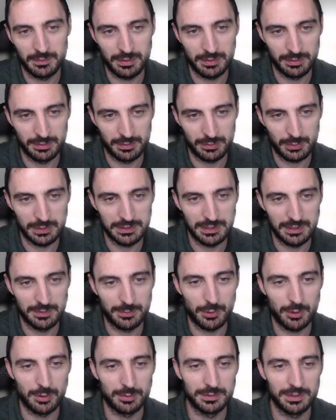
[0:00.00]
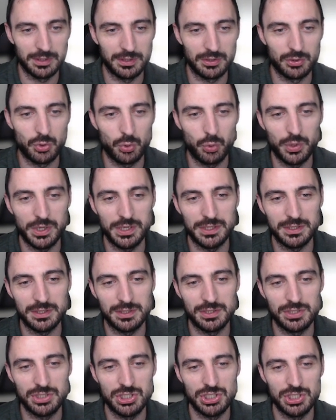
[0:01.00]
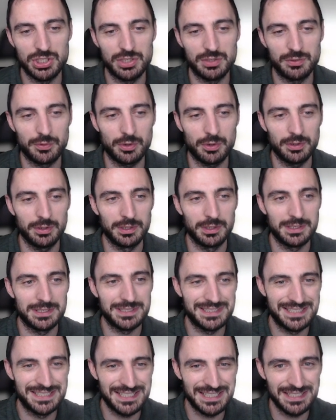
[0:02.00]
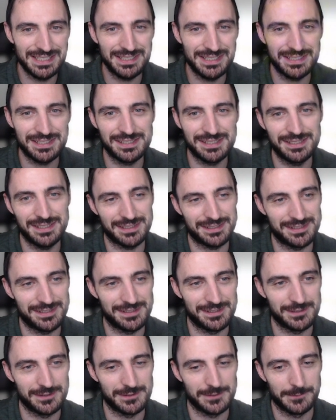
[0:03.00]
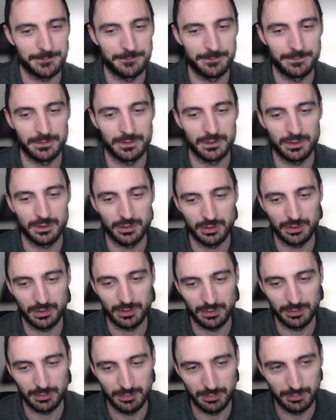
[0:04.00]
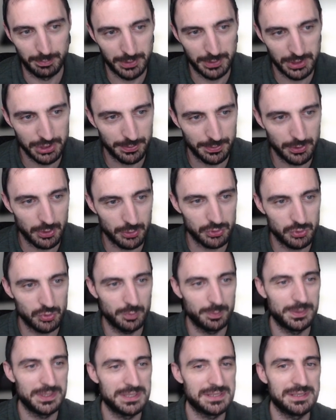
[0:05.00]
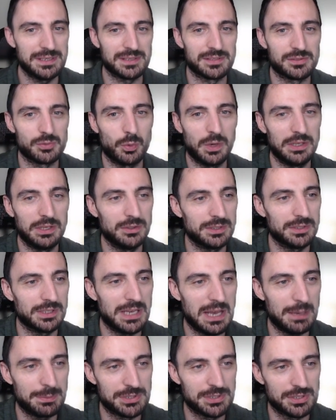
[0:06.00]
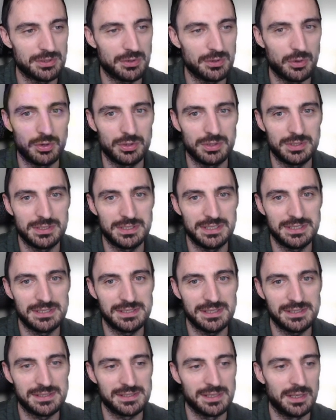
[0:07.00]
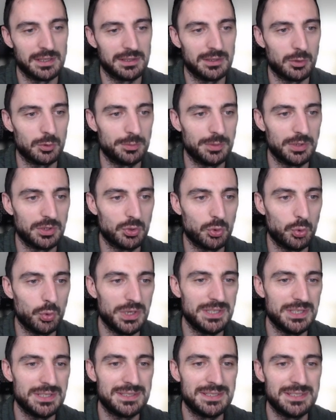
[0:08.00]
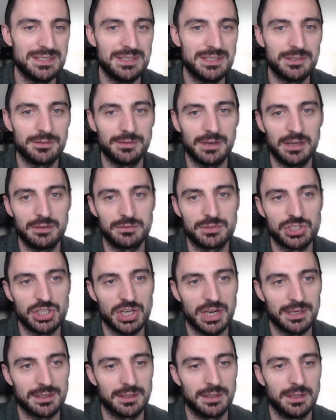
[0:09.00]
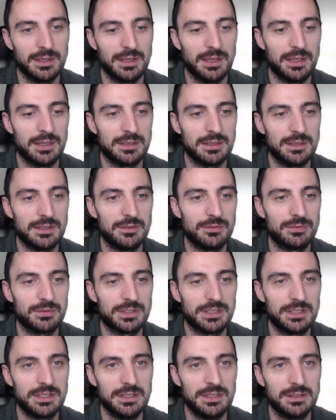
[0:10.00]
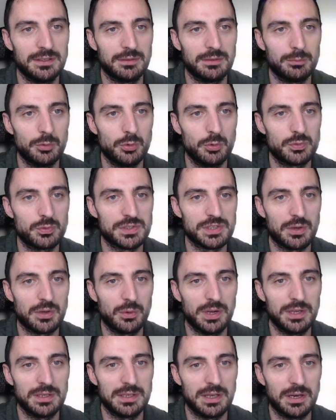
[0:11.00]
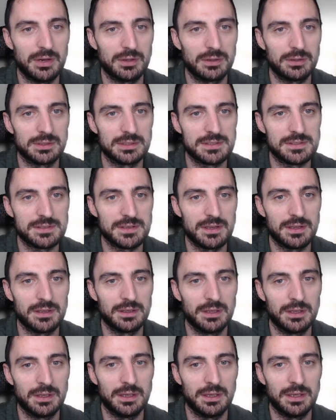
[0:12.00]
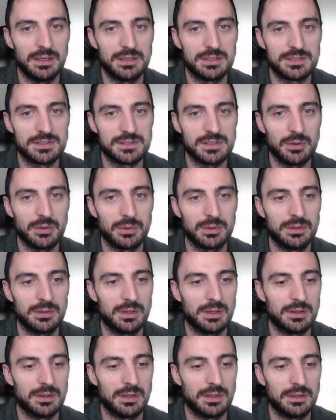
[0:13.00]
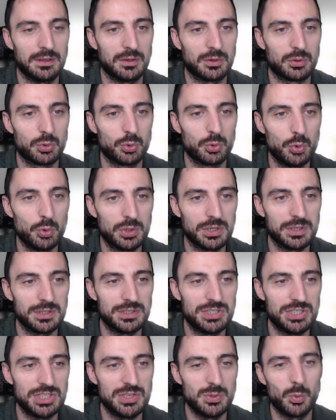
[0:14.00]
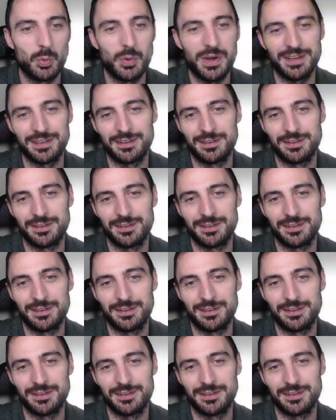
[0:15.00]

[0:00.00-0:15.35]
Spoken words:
threatening probably queen g4. d6. Bishop goes to b6. Why not capture on d6? There will be queen d5 check. And if king moves away now, let's say h7, then rook g1.